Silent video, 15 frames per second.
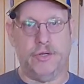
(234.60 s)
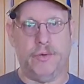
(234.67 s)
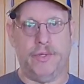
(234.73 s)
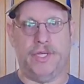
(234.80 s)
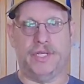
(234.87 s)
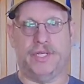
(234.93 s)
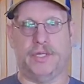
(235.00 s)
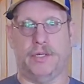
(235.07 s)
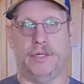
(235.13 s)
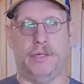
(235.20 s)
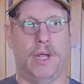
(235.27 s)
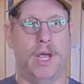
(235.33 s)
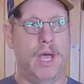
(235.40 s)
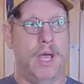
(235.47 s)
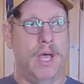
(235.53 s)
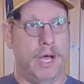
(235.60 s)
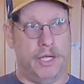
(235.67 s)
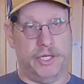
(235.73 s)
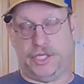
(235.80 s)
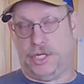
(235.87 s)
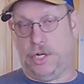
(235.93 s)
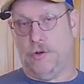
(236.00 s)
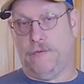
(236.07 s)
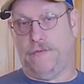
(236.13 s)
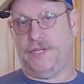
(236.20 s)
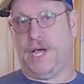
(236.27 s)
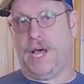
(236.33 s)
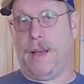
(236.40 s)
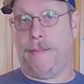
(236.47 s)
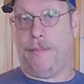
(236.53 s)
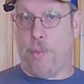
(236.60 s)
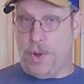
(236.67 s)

doing this on a stove top